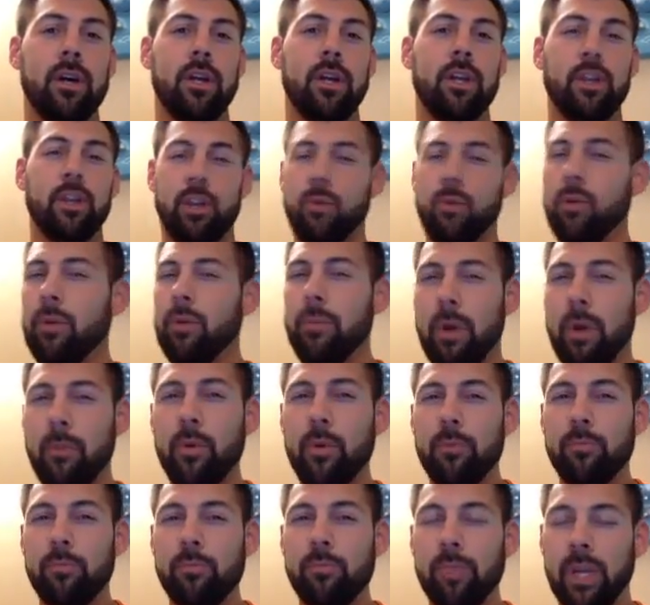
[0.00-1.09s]
Do you
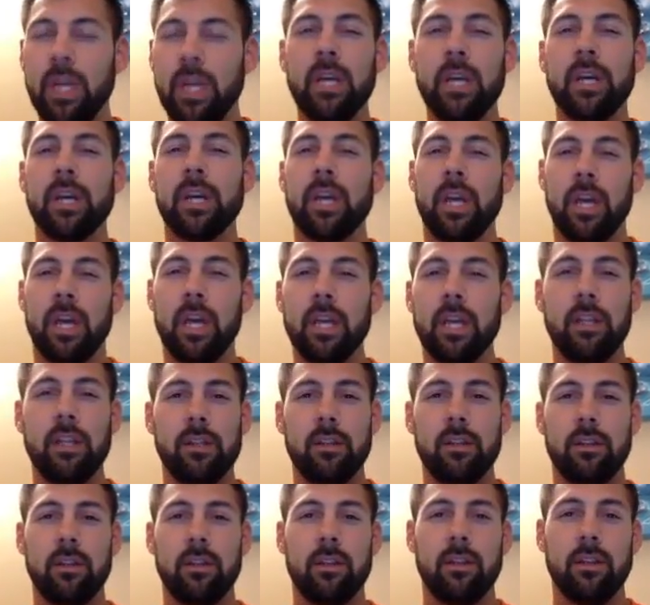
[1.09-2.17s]
remember being a kid
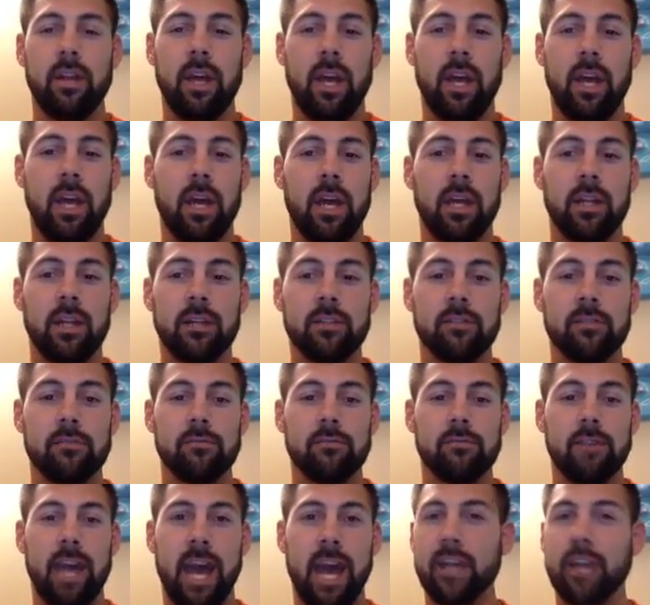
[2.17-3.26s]
and
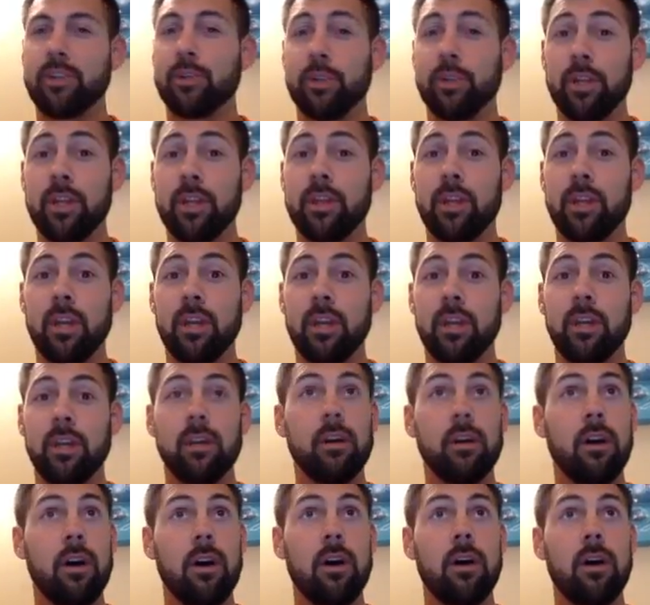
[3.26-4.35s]
actually thinking,
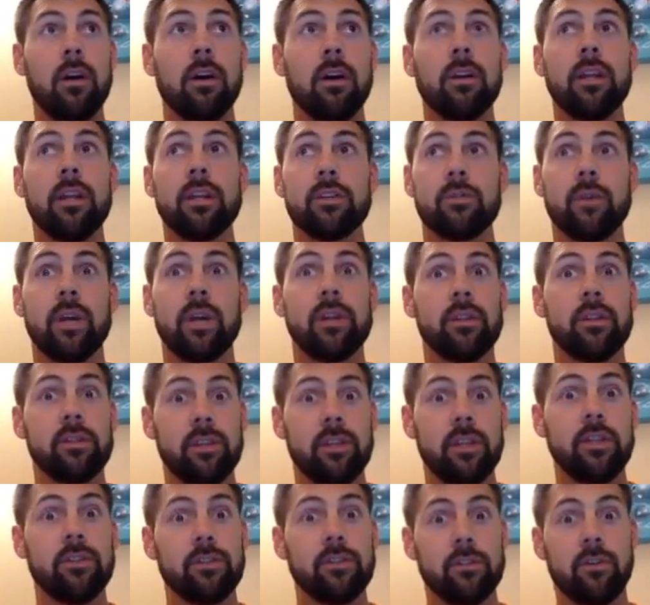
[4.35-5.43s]
oh, that's right, the
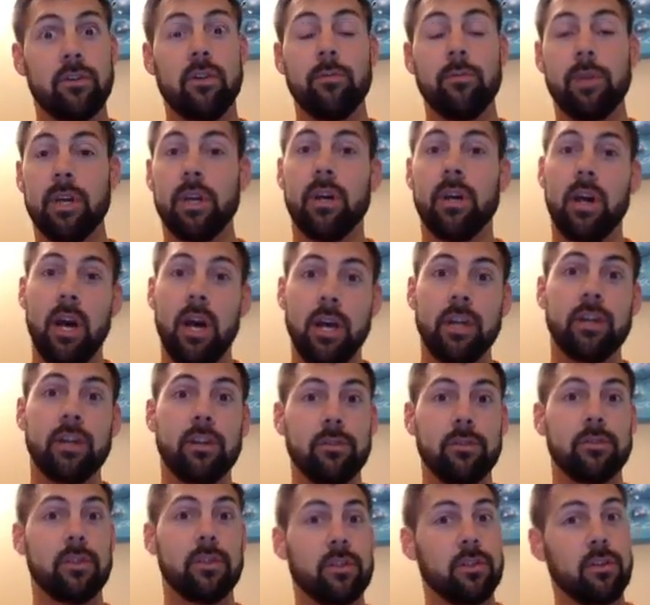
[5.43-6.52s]
teacher told me I could
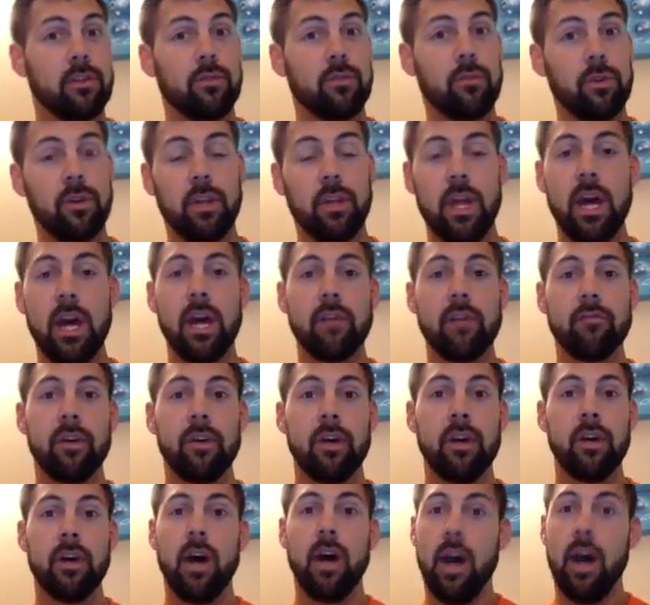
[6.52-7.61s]
use this in real life.
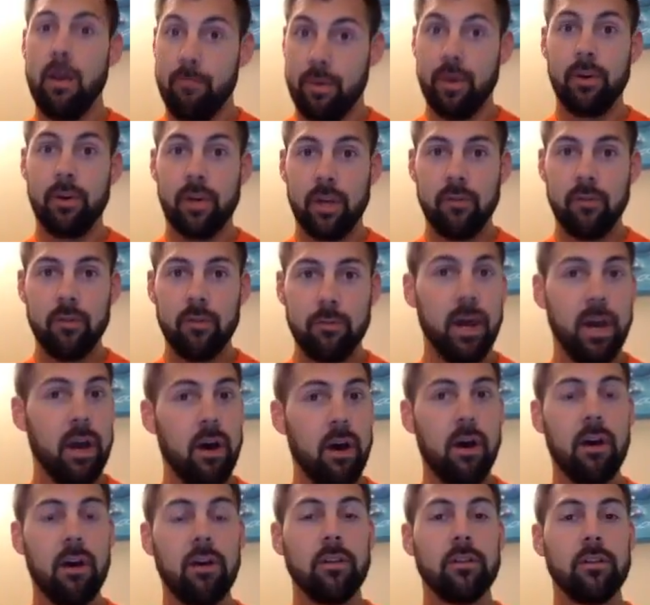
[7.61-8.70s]
I better give it my
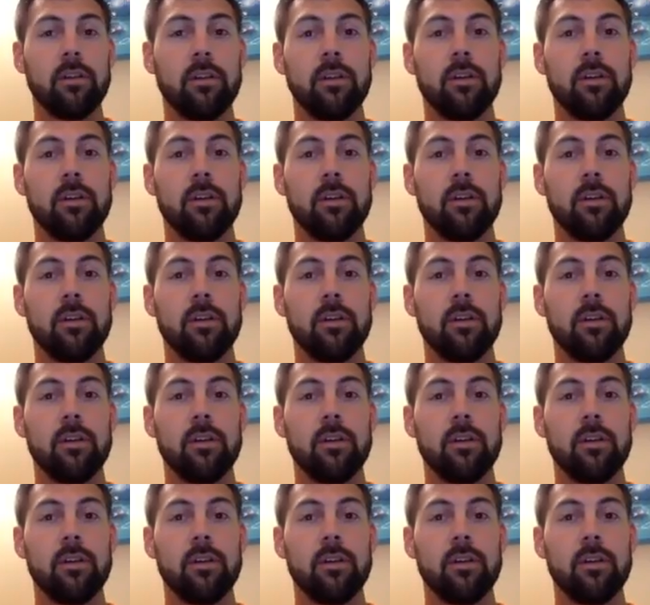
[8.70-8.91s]
all.